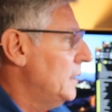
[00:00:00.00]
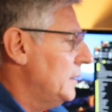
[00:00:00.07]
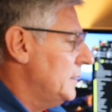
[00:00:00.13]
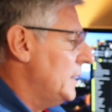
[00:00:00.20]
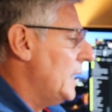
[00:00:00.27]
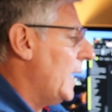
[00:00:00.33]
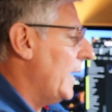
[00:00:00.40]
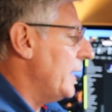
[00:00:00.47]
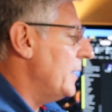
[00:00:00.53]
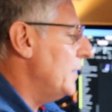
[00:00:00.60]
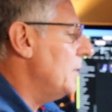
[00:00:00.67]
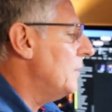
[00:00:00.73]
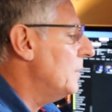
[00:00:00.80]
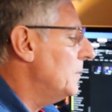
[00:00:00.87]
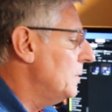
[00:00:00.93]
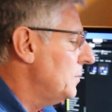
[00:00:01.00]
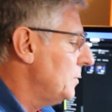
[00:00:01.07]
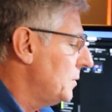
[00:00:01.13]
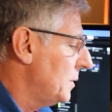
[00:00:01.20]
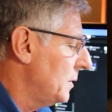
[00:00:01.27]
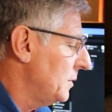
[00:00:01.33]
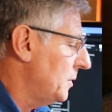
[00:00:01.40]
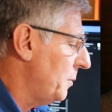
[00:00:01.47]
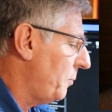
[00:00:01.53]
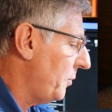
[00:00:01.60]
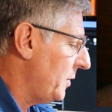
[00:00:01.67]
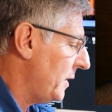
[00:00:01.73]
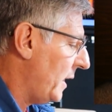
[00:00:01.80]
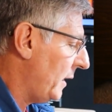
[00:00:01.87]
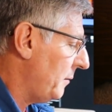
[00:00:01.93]
that I use to
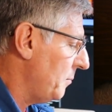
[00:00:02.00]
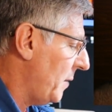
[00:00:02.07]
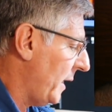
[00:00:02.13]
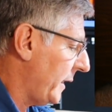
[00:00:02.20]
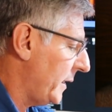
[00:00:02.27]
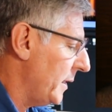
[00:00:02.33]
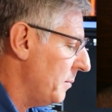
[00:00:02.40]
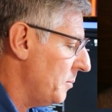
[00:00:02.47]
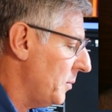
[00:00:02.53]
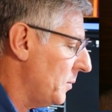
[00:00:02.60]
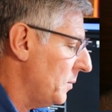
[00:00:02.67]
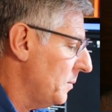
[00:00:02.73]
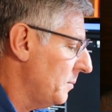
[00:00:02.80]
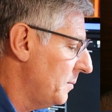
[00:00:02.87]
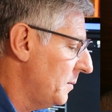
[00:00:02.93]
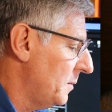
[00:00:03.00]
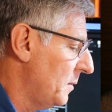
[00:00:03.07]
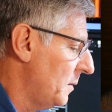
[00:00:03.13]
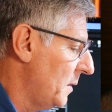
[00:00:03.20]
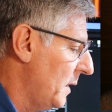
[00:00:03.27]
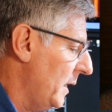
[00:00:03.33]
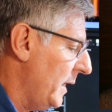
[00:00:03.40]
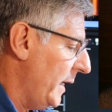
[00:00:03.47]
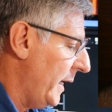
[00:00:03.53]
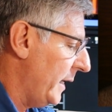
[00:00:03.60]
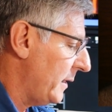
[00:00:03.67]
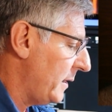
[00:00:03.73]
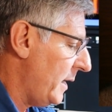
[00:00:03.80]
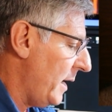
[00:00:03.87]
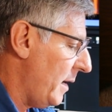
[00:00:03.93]
protect my gimbal
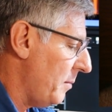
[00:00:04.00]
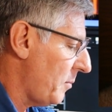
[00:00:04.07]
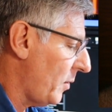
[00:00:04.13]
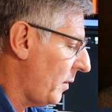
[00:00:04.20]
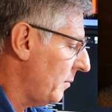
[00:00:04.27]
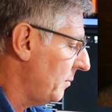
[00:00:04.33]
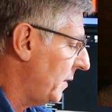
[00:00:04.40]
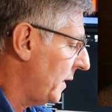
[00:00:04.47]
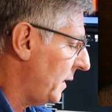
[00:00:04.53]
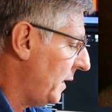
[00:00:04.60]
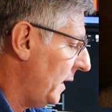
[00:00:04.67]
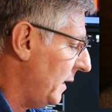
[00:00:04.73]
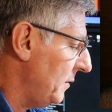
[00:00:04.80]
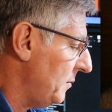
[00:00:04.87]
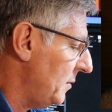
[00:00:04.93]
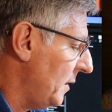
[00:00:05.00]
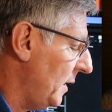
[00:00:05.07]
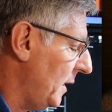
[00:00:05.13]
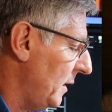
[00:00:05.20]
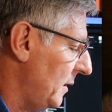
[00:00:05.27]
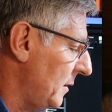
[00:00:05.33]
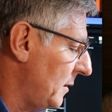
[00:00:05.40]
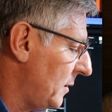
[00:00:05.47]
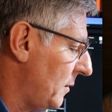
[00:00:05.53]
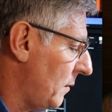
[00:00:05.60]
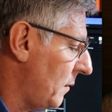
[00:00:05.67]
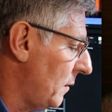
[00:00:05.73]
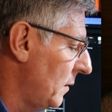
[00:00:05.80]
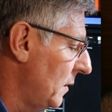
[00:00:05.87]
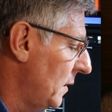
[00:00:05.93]
and camera in case it
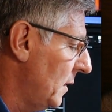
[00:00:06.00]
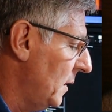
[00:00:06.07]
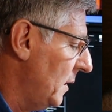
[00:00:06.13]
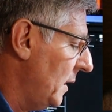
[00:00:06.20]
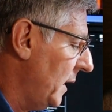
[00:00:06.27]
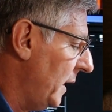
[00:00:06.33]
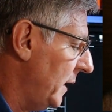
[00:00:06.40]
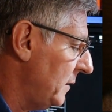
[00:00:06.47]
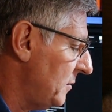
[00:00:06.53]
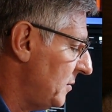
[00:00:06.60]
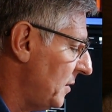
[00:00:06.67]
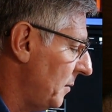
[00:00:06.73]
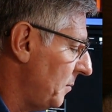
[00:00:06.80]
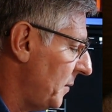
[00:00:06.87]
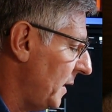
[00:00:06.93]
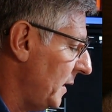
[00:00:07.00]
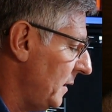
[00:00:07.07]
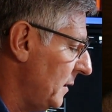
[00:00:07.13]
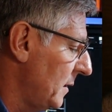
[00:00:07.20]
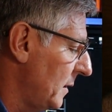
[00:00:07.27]
hits something.